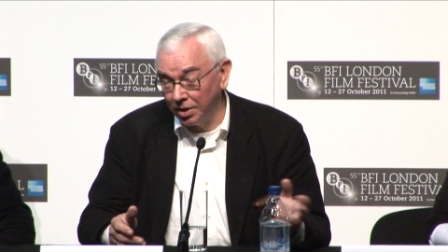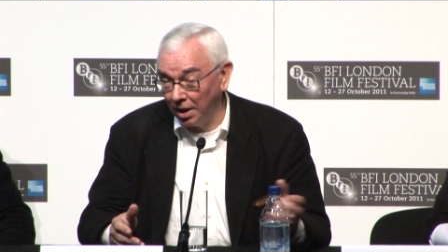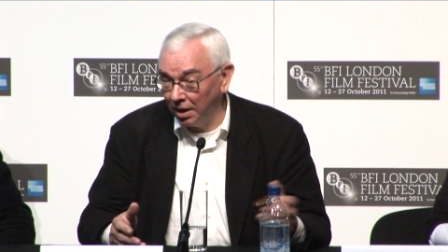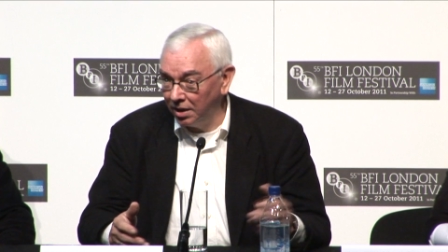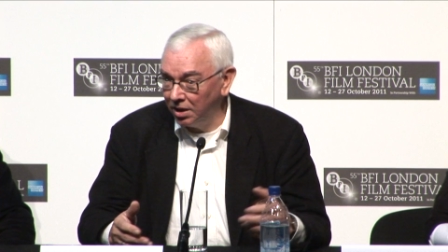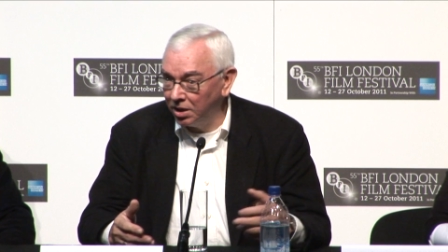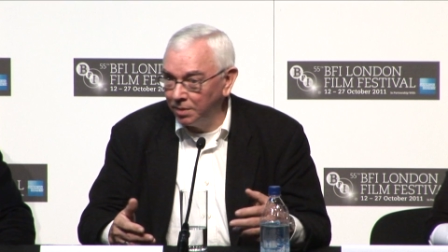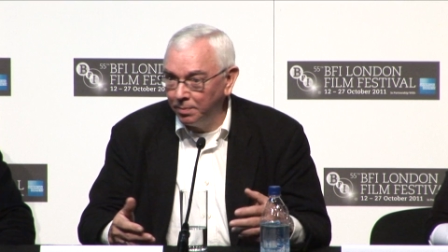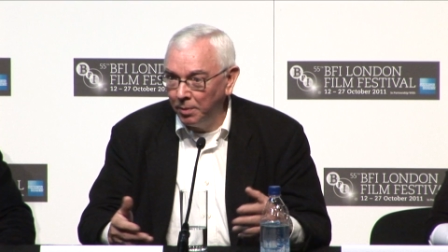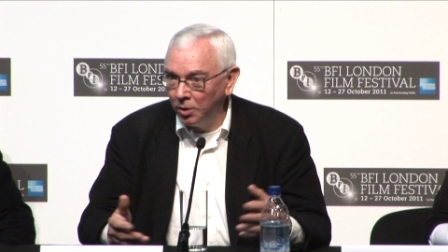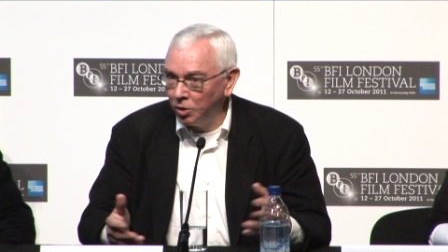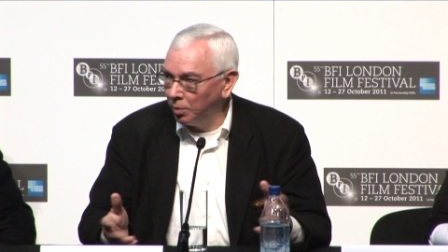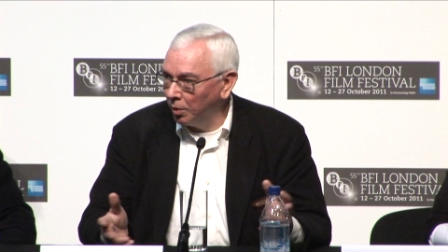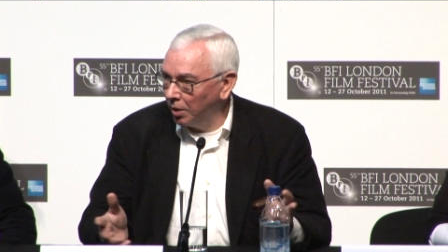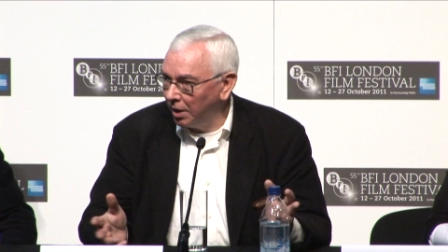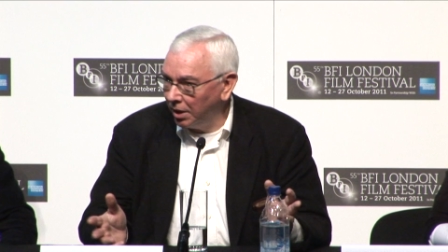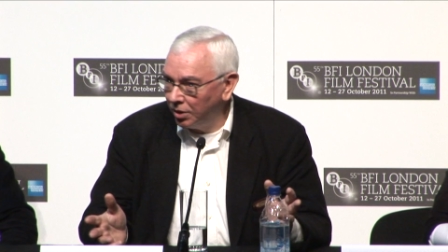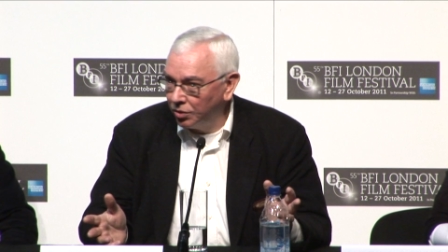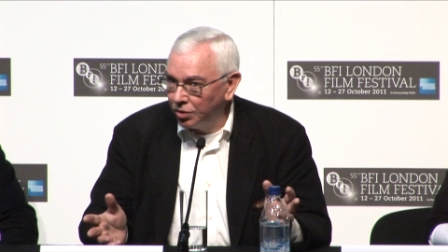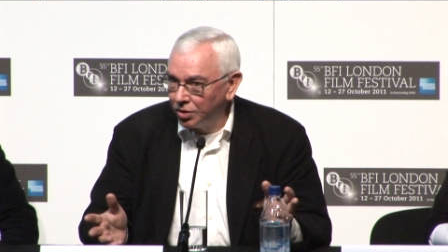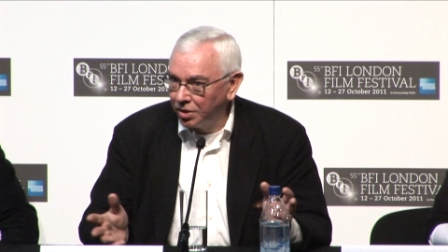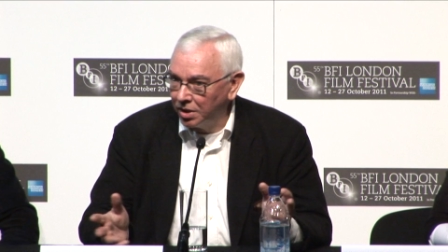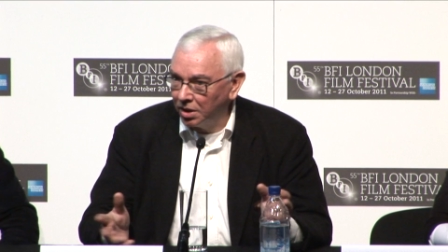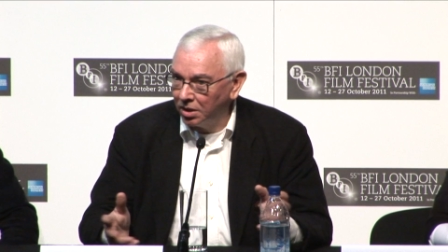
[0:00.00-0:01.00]
and it's much more
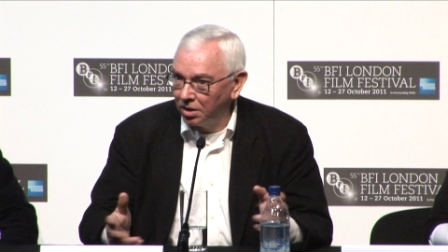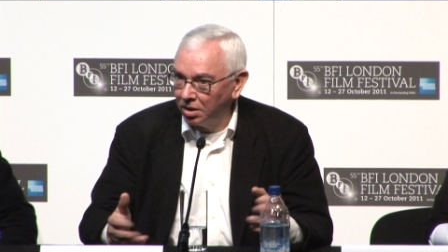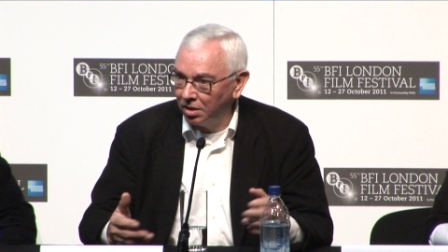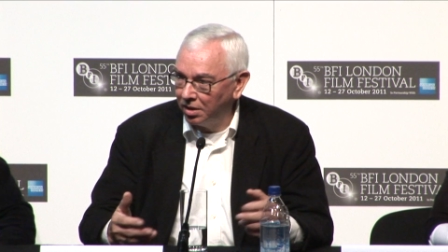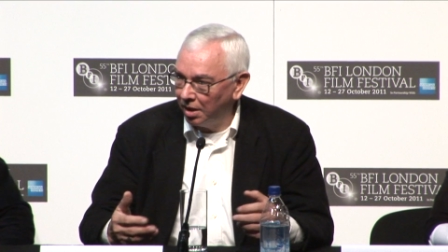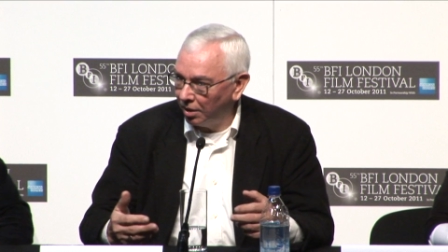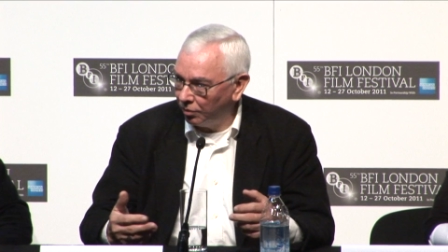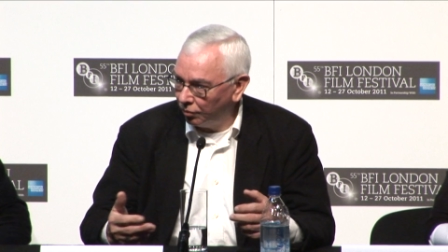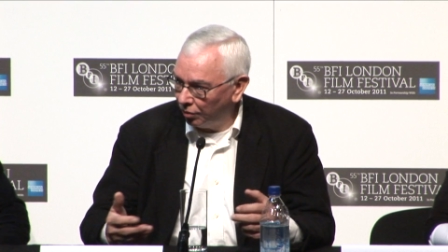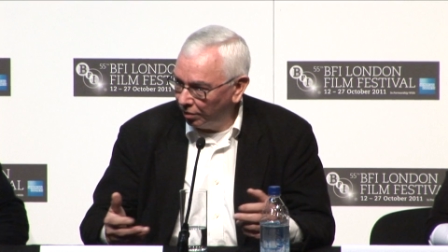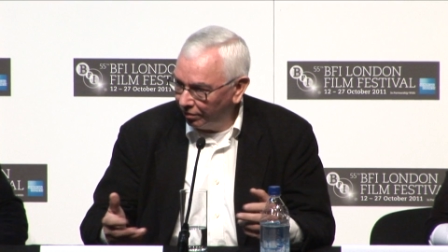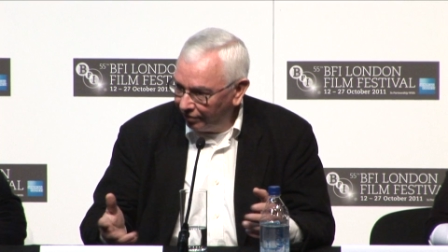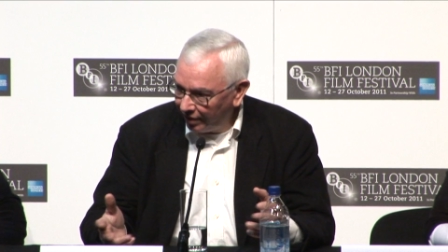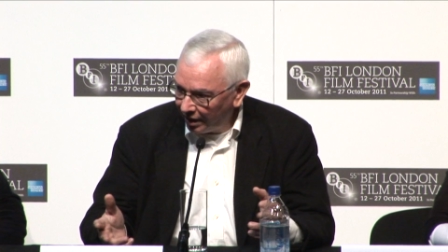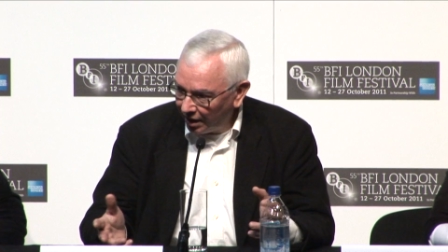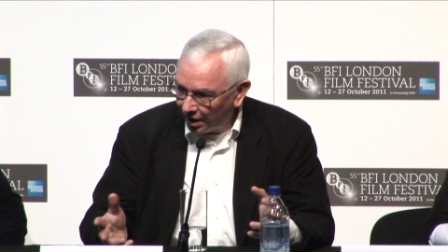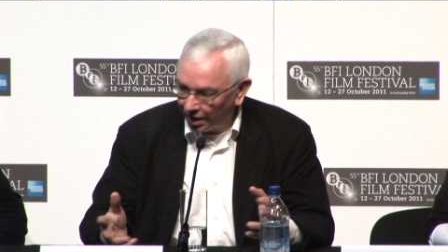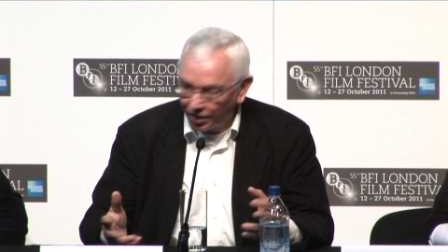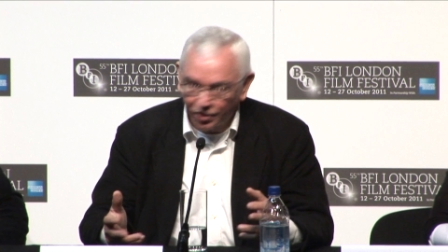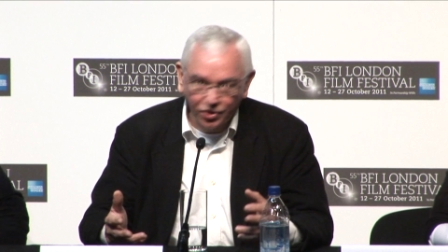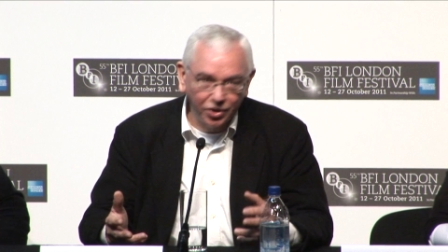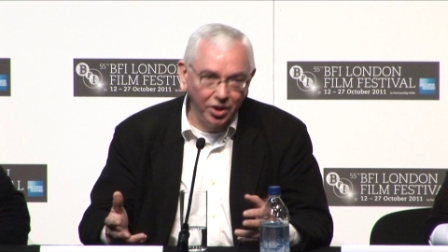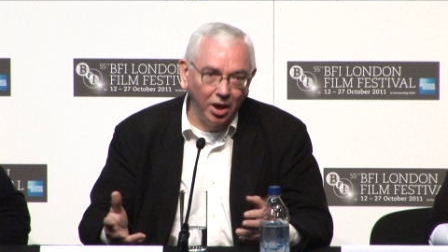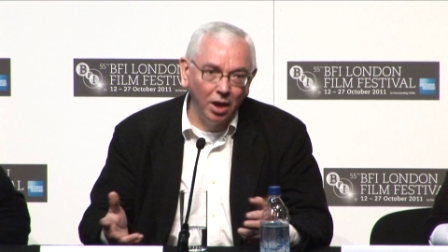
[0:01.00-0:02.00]
interesting to then reveal
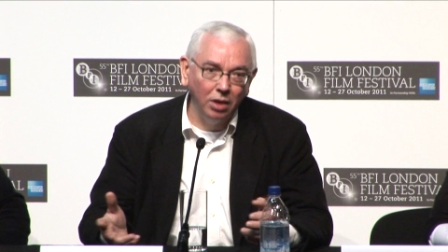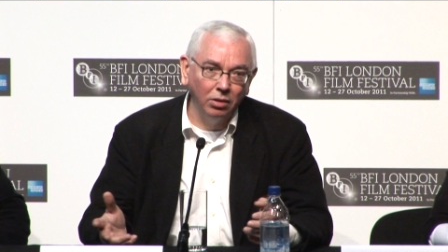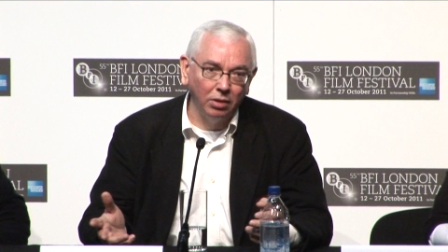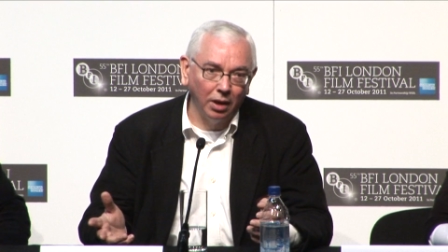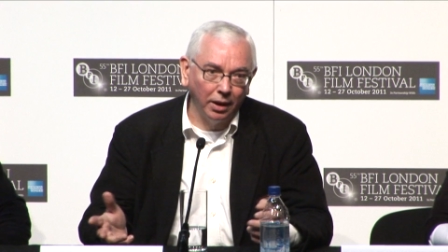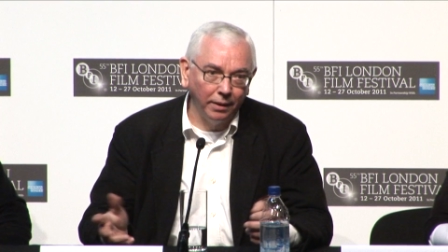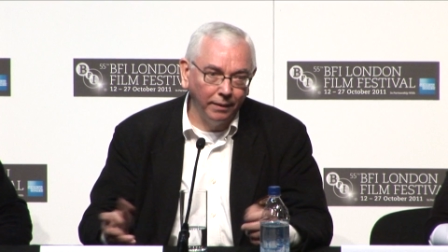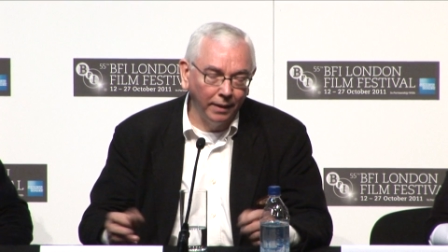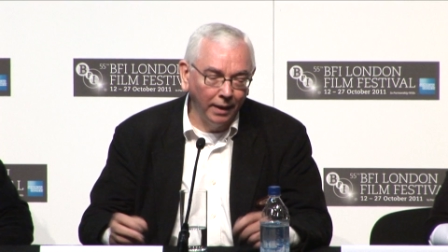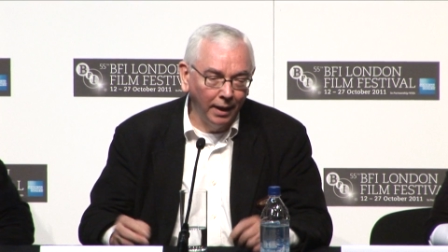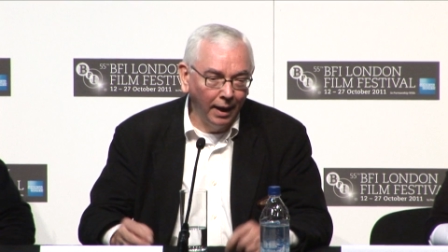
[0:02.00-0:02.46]
it slowly.